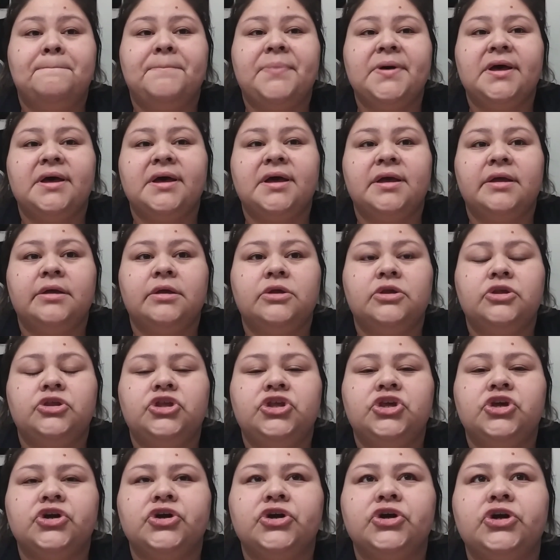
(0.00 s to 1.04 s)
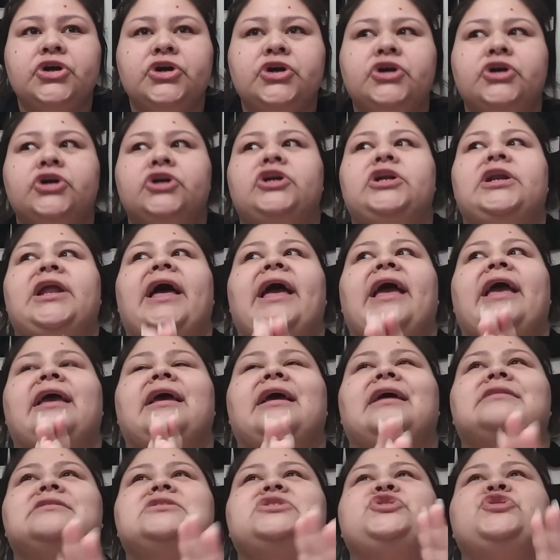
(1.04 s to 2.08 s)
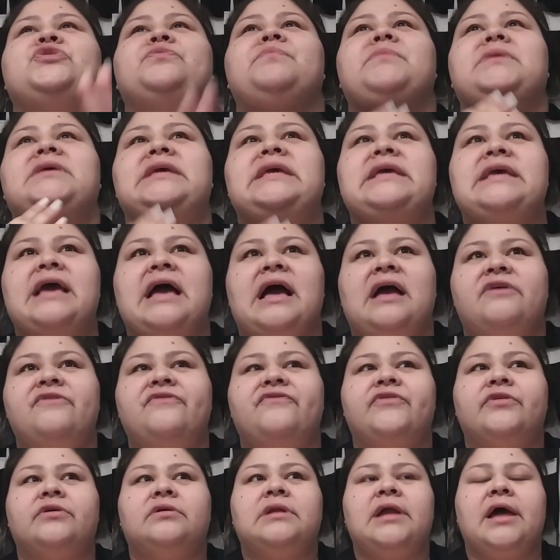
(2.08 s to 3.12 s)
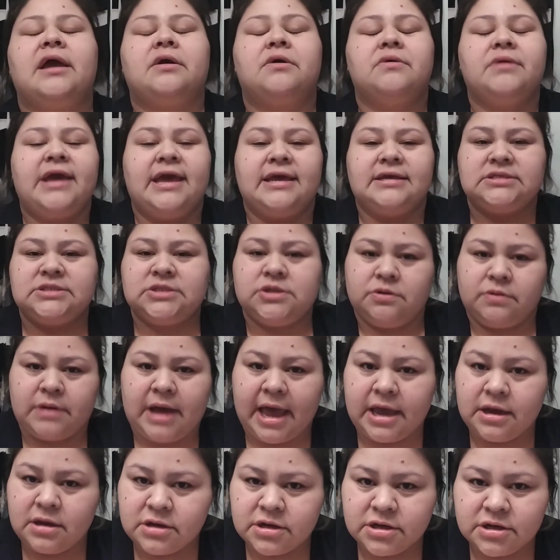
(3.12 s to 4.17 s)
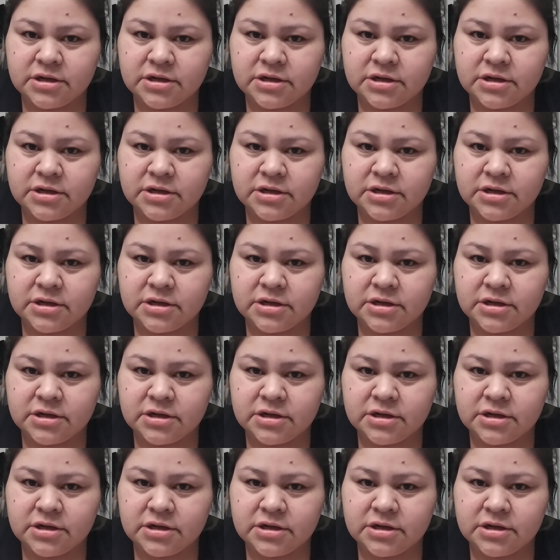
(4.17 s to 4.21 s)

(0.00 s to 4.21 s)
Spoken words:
but you're like, to me, I feel like, okay, so I